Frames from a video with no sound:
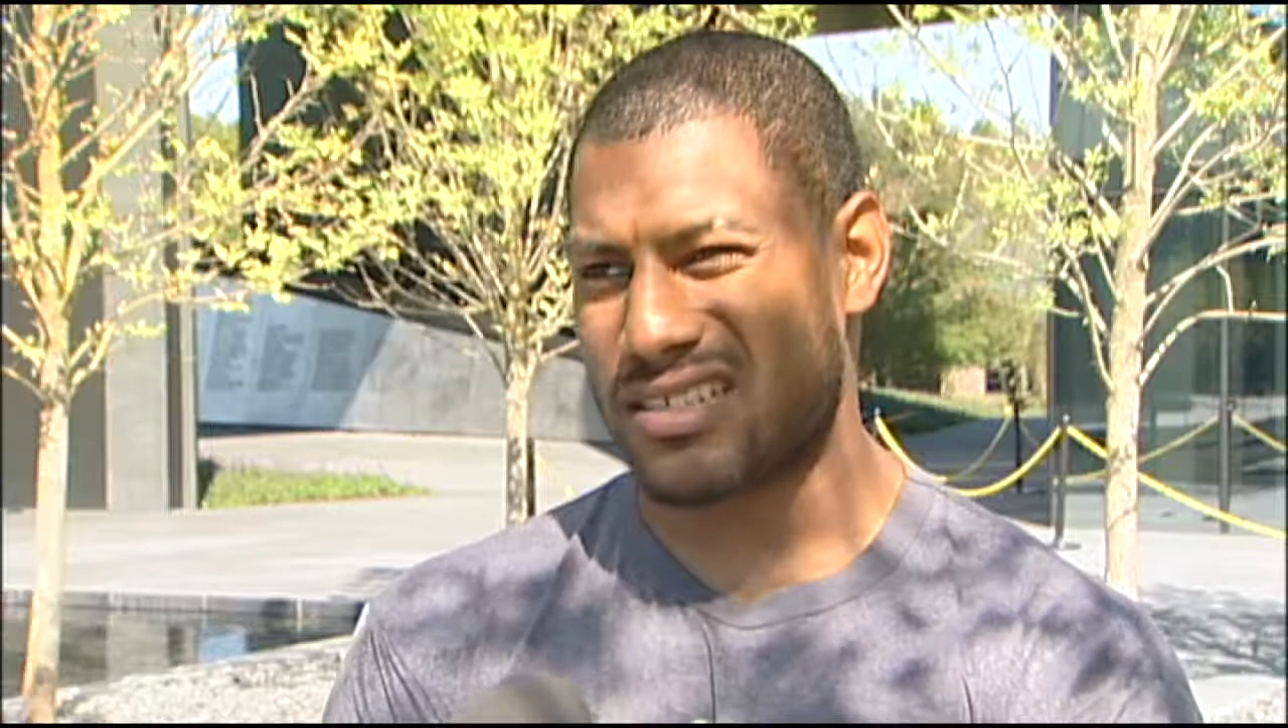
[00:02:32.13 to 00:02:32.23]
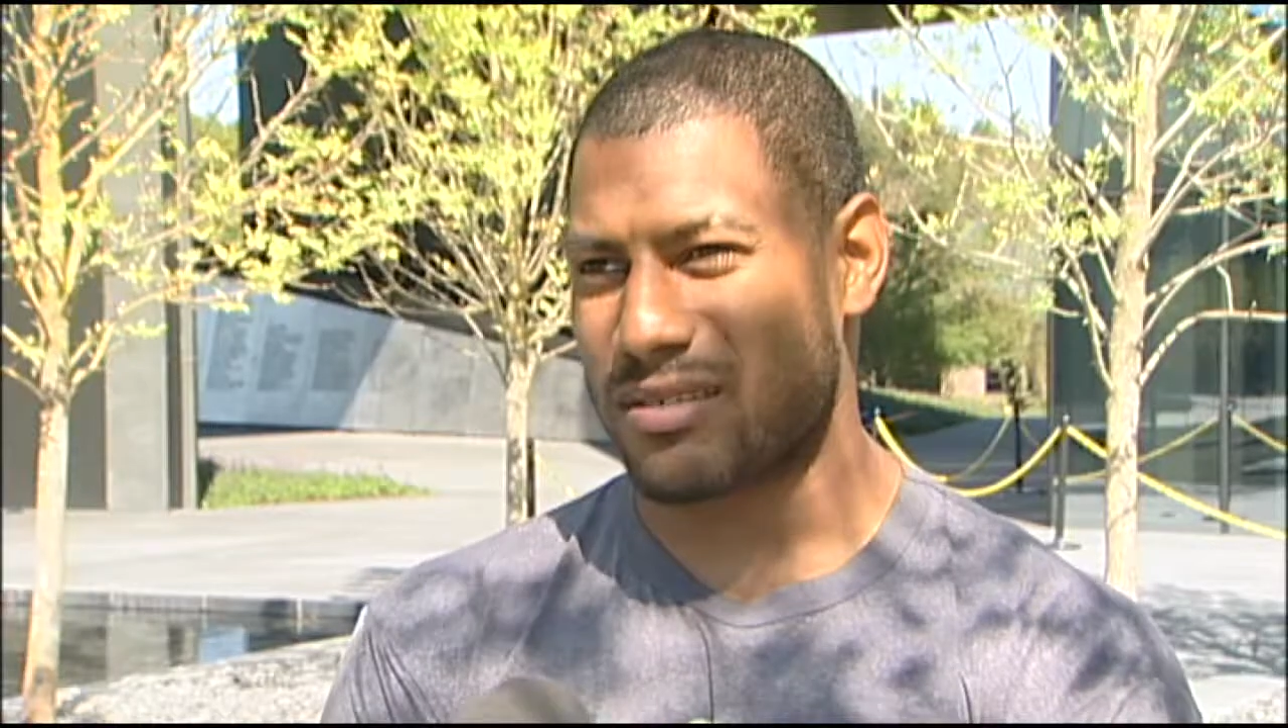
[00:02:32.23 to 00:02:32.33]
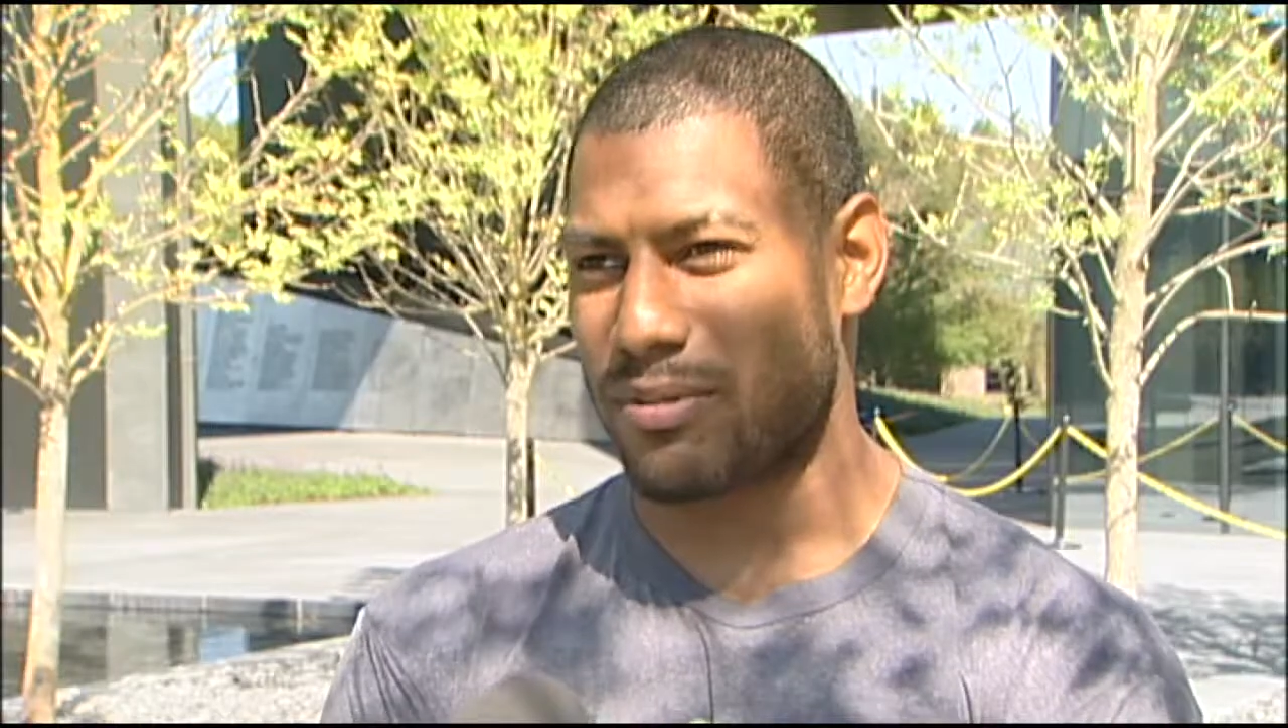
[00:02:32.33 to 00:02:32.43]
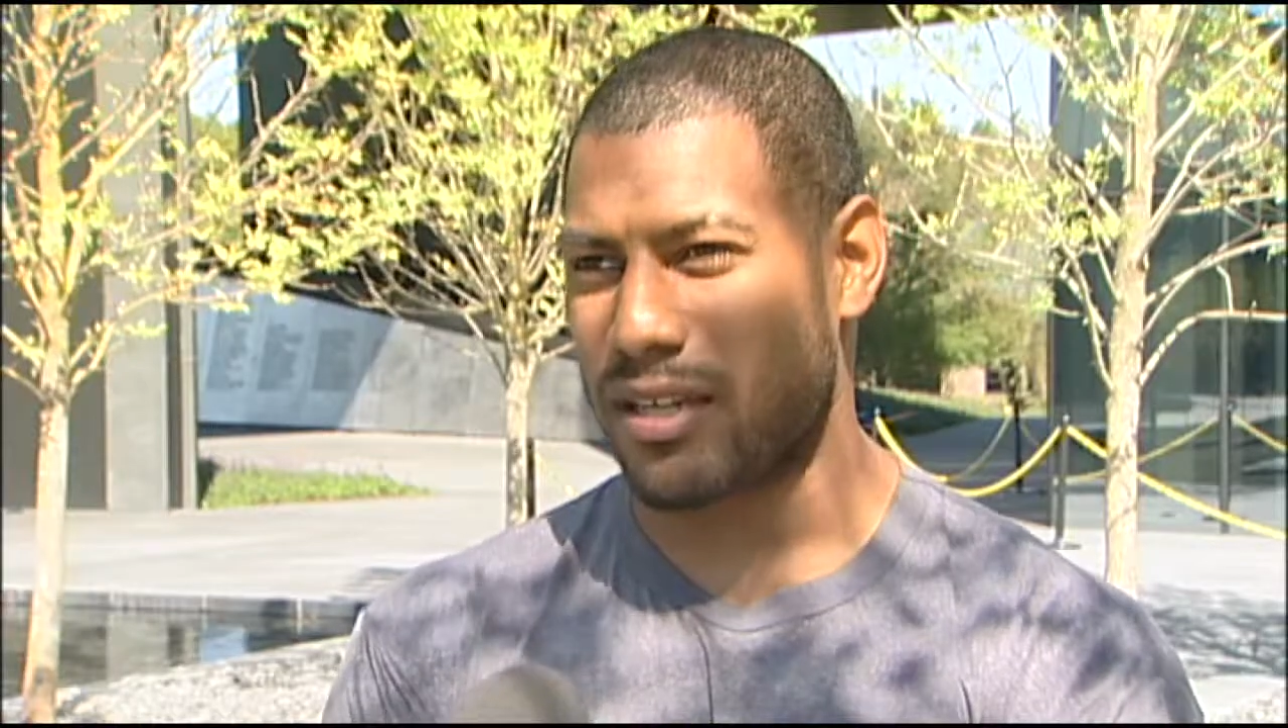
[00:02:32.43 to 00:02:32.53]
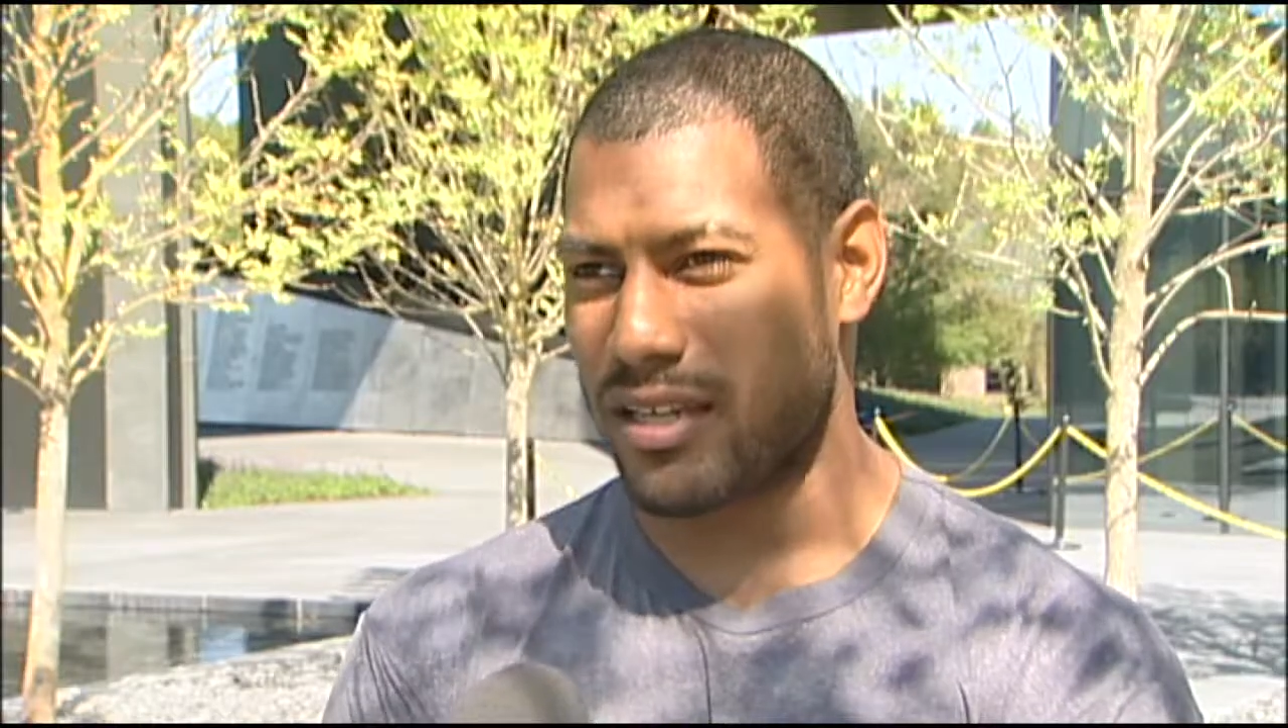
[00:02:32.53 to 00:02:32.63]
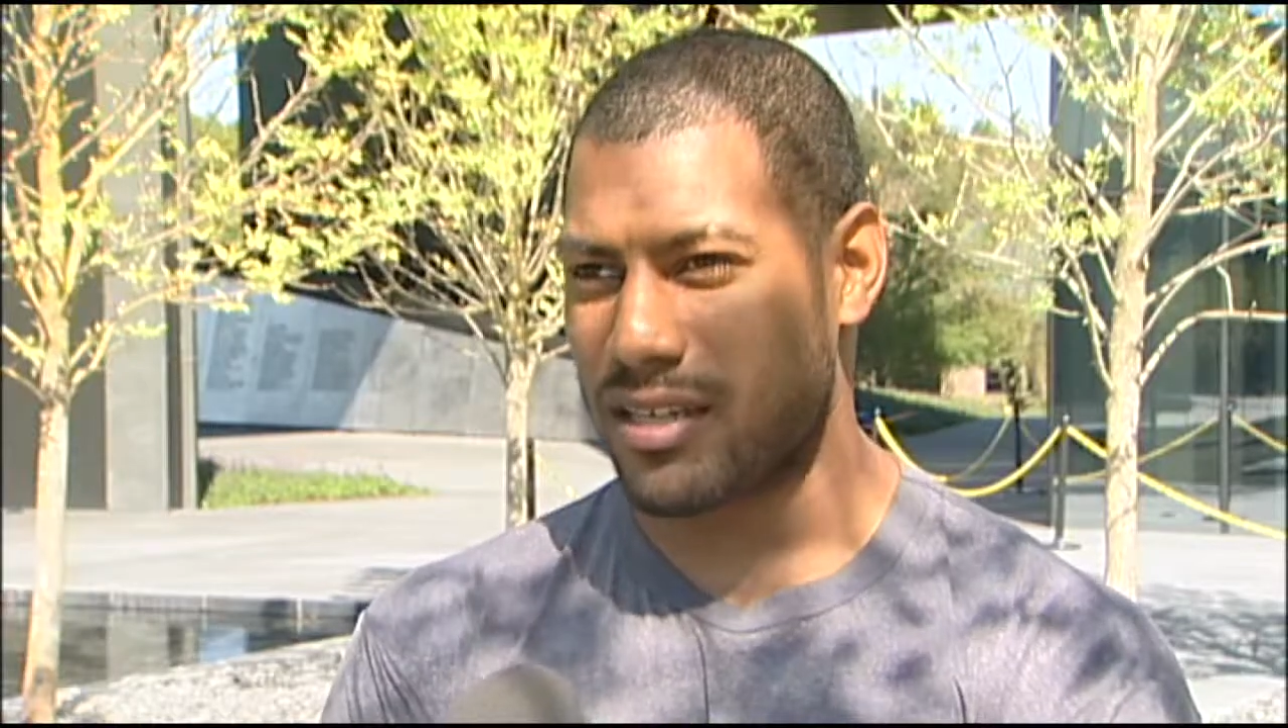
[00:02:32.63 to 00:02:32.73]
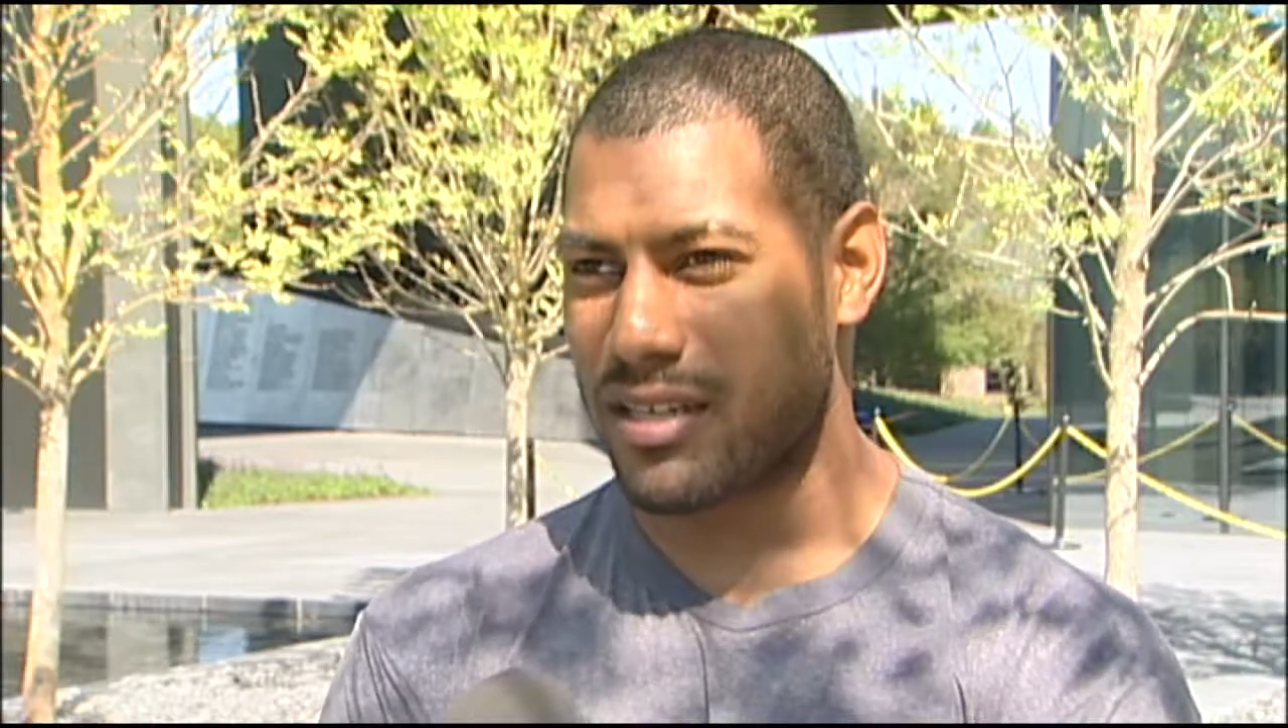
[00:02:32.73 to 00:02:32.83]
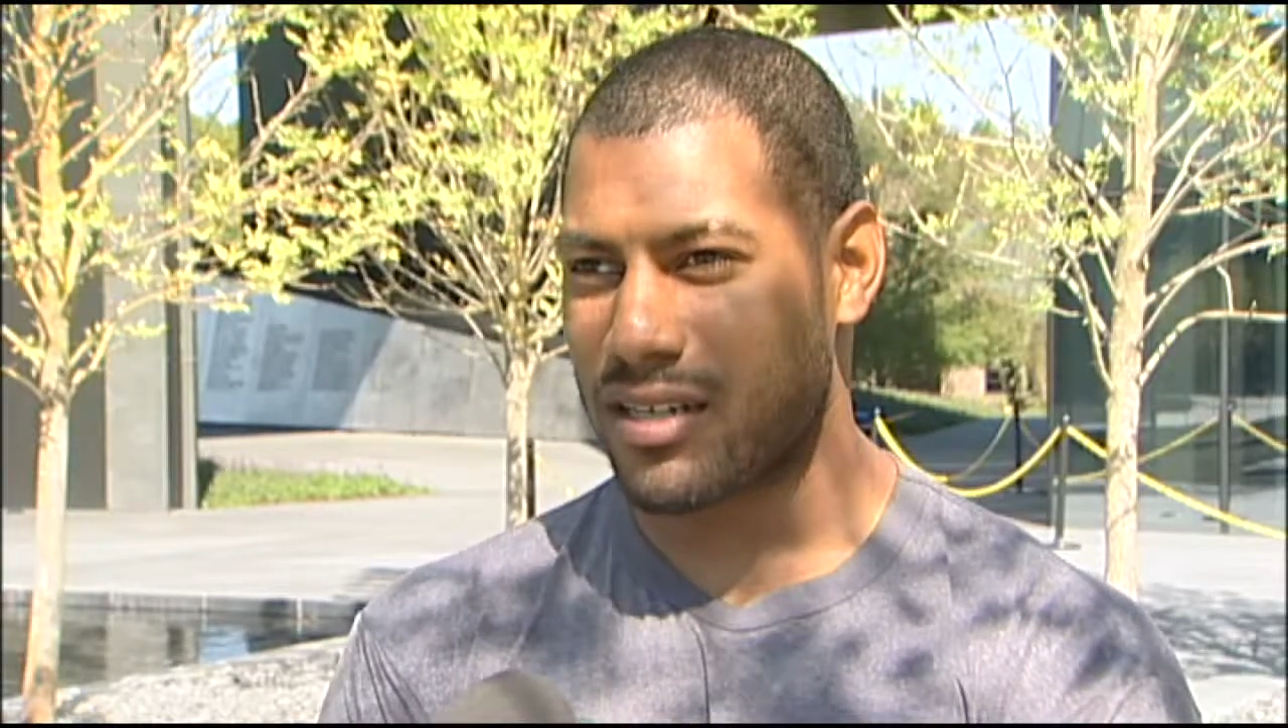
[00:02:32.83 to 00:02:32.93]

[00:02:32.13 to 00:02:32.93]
to play in.